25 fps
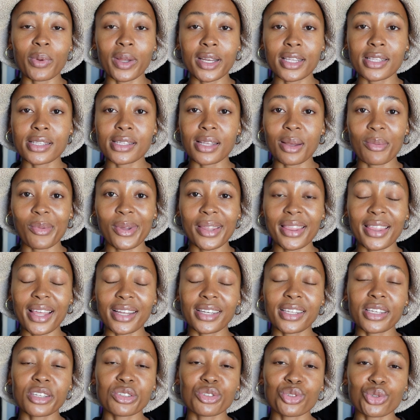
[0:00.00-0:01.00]
wanted someone
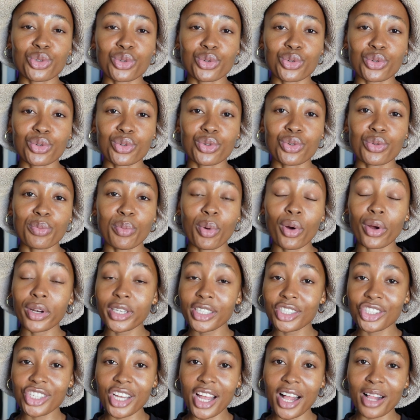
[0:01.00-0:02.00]
that can do
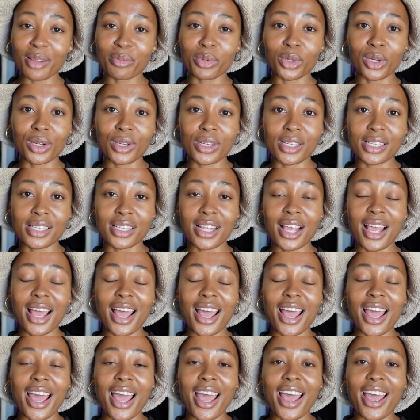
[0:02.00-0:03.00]
poly gel because
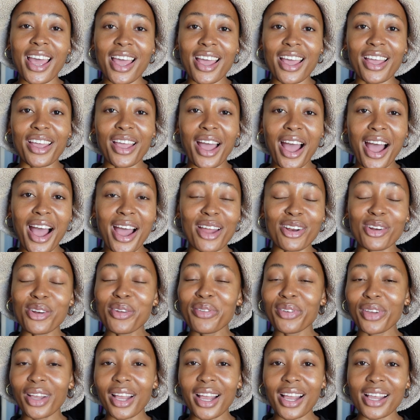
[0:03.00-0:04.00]
I don't
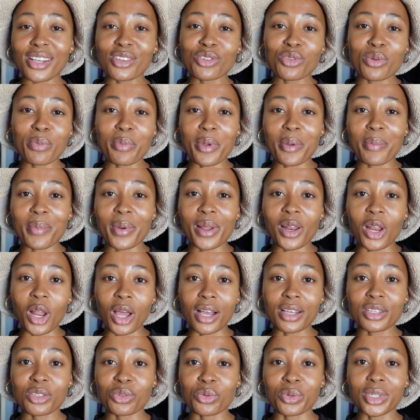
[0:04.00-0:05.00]
know if you guys remember
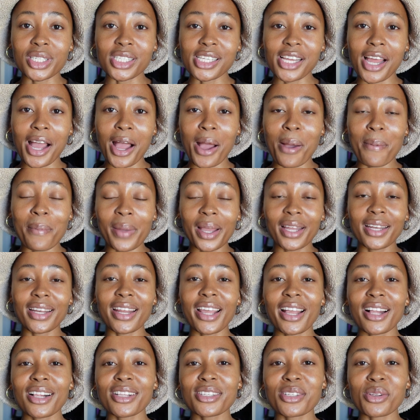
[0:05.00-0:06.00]
last winter, my
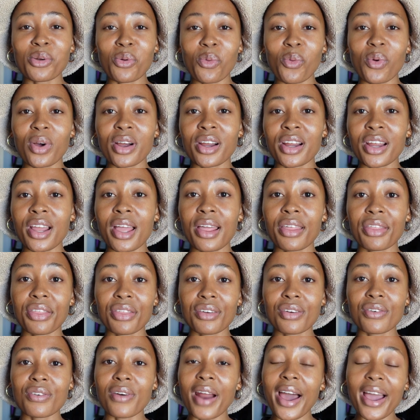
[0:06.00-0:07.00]
nails were
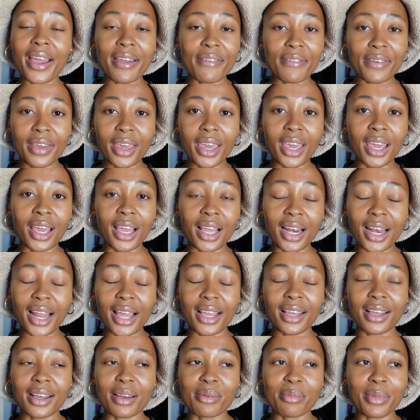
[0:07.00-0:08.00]
thriving.
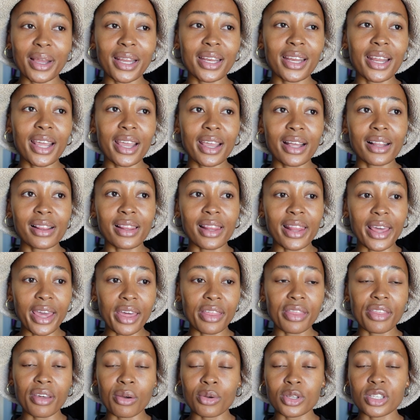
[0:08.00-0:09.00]
Like, my nail
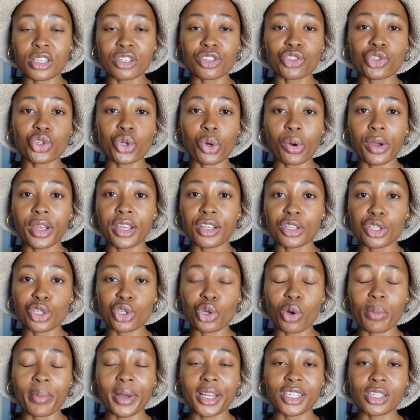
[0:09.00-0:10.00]
length, I was enjoying it
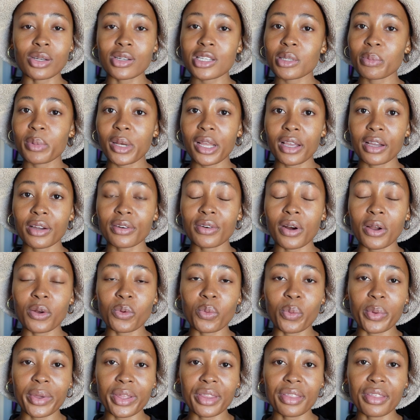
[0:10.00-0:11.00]
so much. I was playing
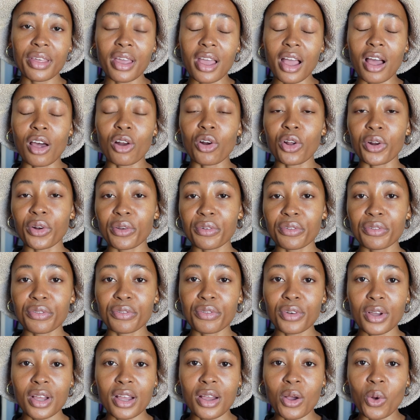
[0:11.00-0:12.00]
around with a lot
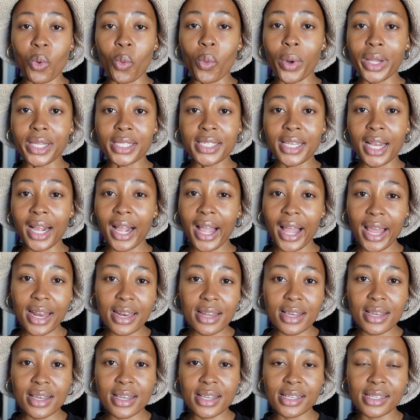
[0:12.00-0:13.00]
of winter
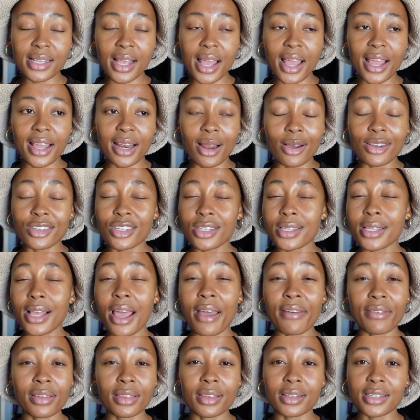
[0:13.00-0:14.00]
colors and I was just
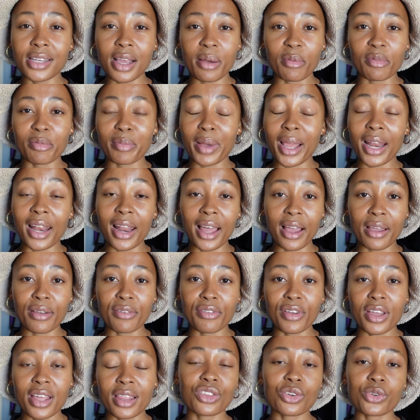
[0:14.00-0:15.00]
having the time of my
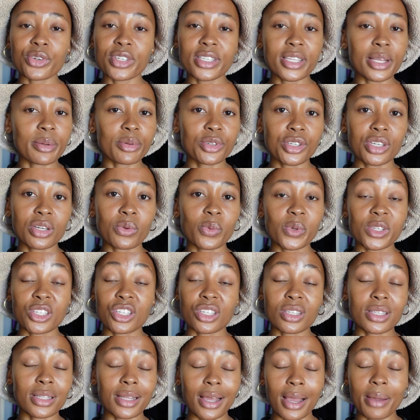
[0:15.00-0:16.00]
life. The reception was
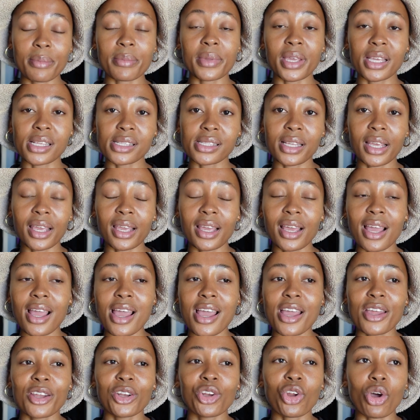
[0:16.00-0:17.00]
just amazing.
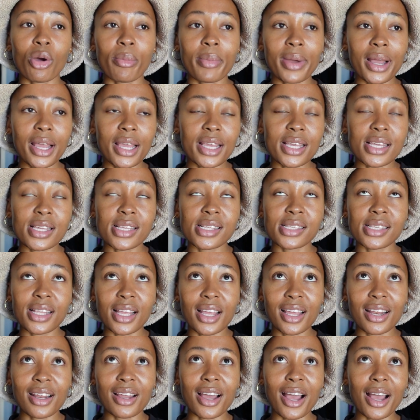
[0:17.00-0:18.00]
Norma is
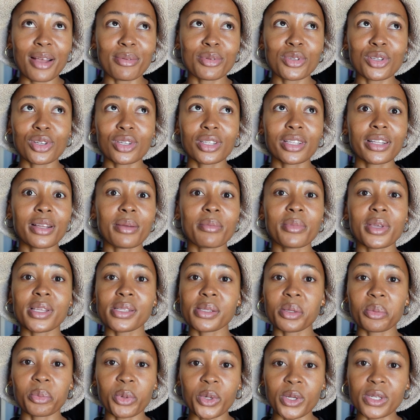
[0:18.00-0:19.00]
an absolutely
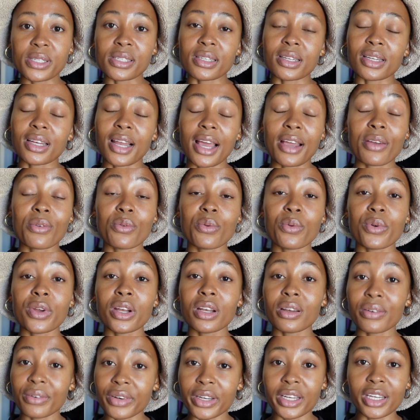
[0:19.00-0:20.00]
amazing person. I
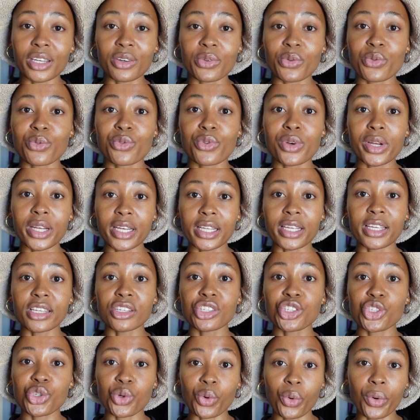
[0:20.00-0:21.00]
really, really, really
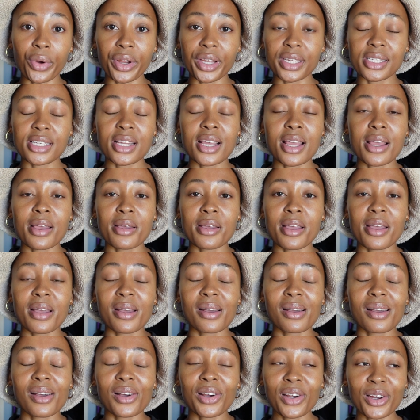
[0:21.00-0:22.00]
enjoyed
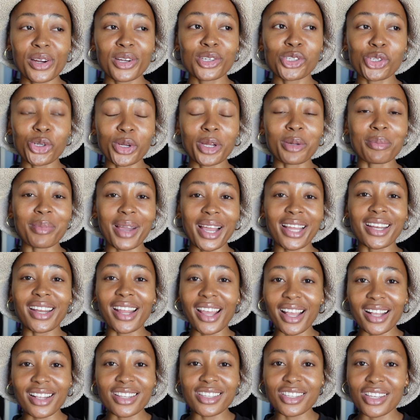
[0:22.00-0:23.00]
her doing my
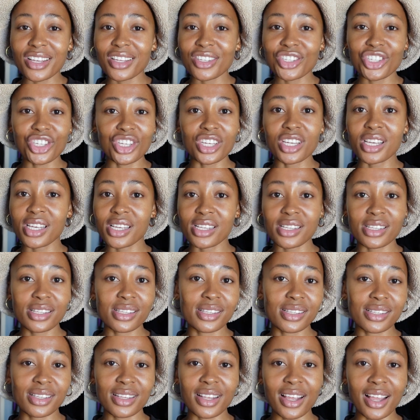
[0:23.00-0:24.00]
nails. She
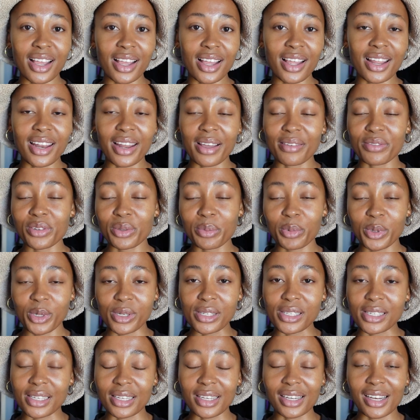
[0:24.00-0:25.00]
is a lovely
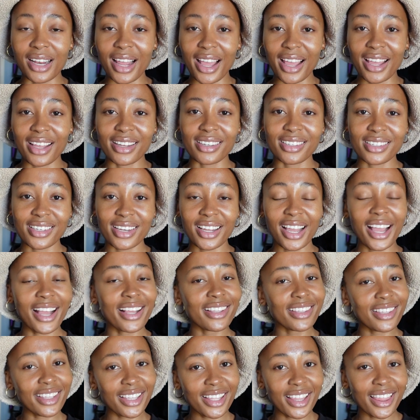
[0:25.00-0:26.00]
person. And
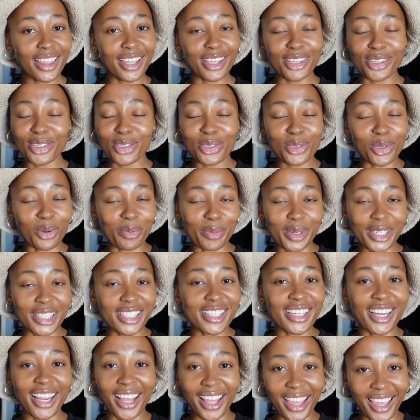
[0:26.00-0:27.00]
Kanye, thank you so
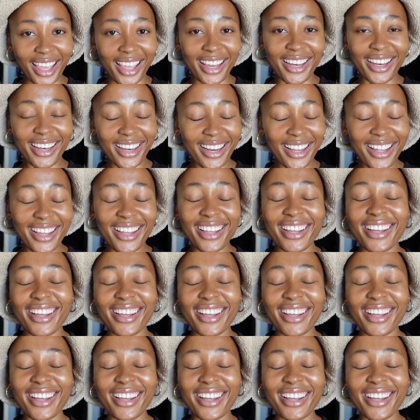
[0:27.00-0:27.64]
much again.